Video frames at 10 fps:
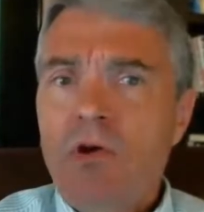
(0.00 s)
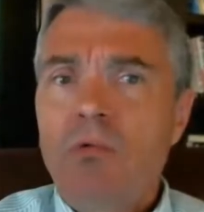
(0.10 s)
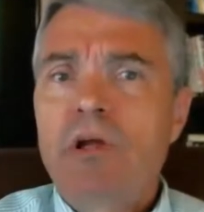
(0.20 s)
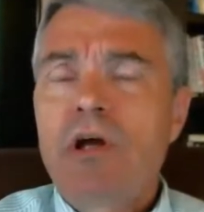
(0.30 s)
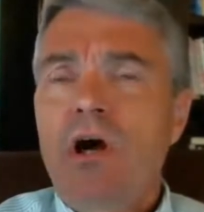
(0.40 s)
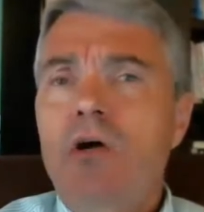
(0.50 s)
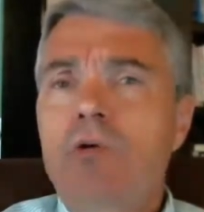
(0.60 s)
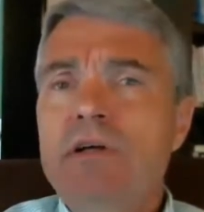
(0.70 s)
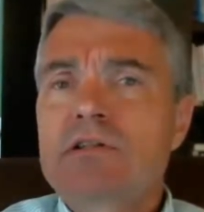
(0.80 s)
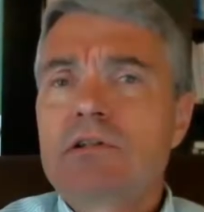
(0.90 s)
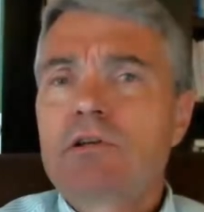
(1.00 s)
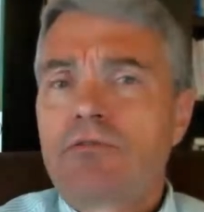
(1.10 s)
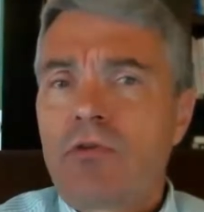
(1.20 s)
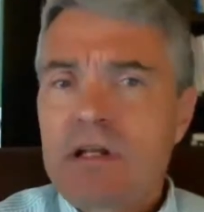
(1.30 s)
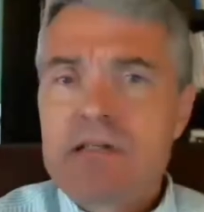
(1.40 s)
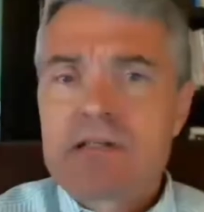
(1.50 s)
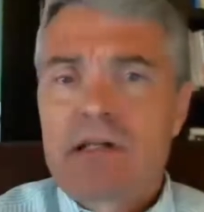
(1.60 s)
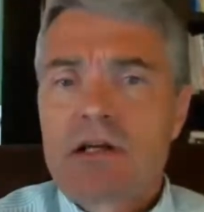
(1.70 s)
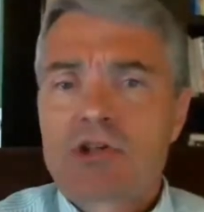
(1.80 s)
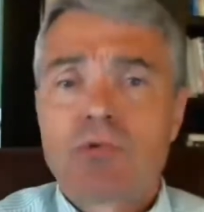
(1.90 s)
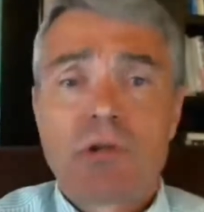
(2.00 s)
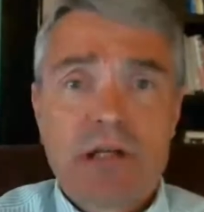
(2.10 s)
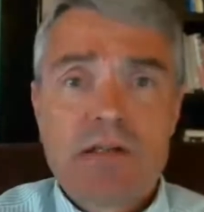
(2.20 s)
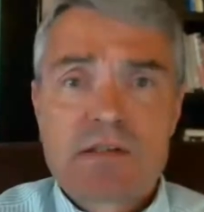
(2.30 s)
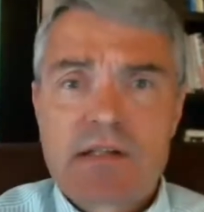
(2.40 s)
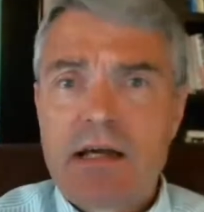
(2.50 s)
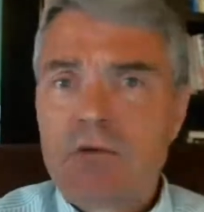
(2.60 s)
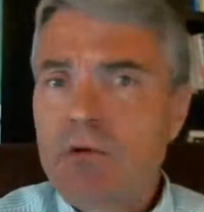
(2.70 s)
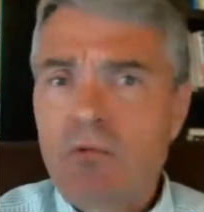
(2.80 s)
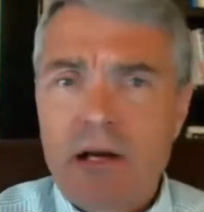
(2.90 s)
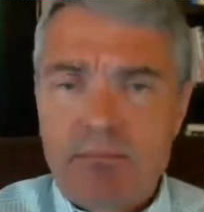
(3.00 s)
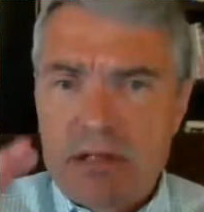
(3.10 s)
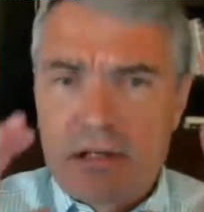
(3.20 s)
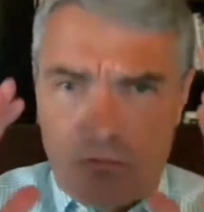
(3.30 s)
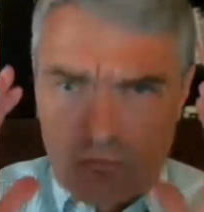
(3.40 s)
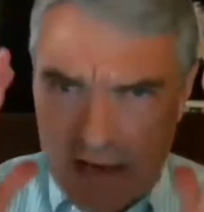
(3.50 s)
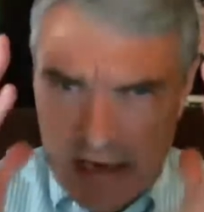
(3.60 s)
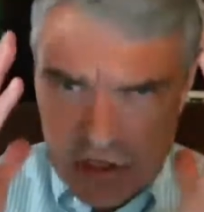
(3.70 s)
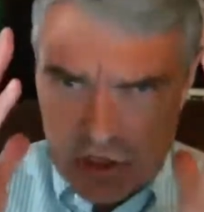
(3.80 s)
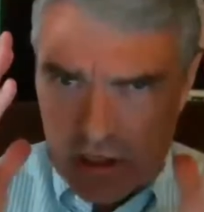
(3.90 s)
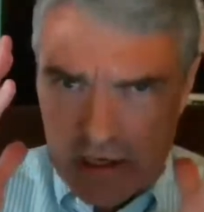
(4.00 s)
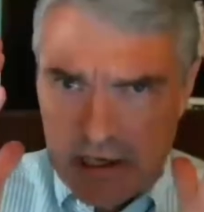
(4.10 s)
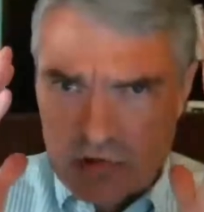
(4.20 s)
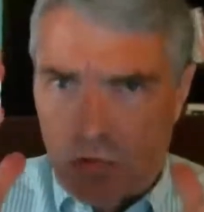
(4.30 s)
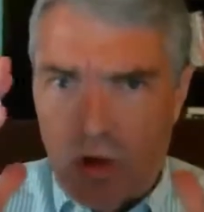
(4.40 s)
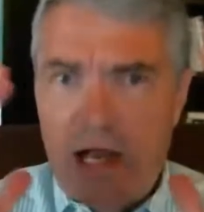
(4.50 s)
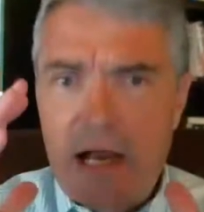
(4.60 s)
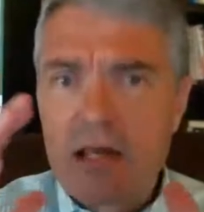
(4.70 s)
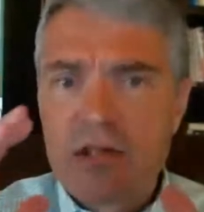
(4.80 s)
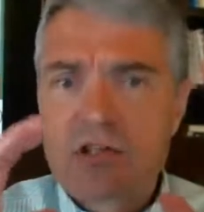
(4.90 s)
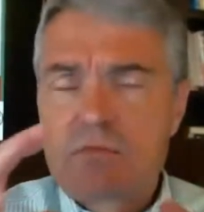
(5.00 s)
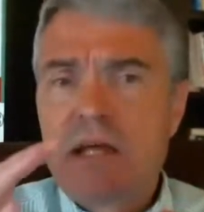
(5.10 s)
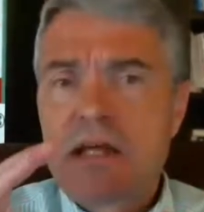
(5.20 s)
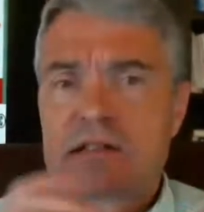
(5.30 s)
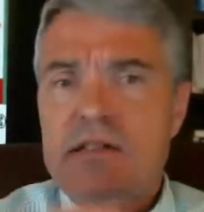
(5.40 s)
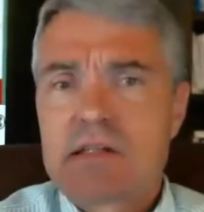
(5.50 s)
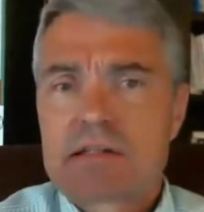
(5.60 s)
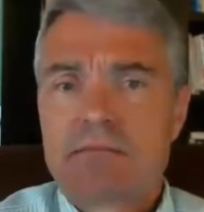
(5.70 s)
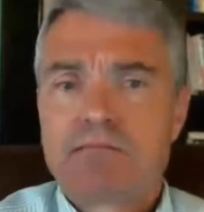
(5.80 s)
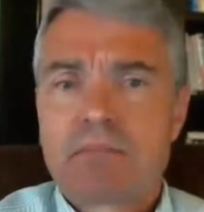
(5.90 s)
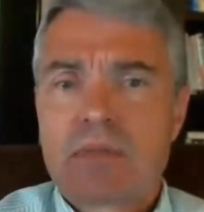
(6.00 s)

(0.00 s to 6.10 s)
We always look for intellectual insight. We want to be able to rationalize why this makes sense.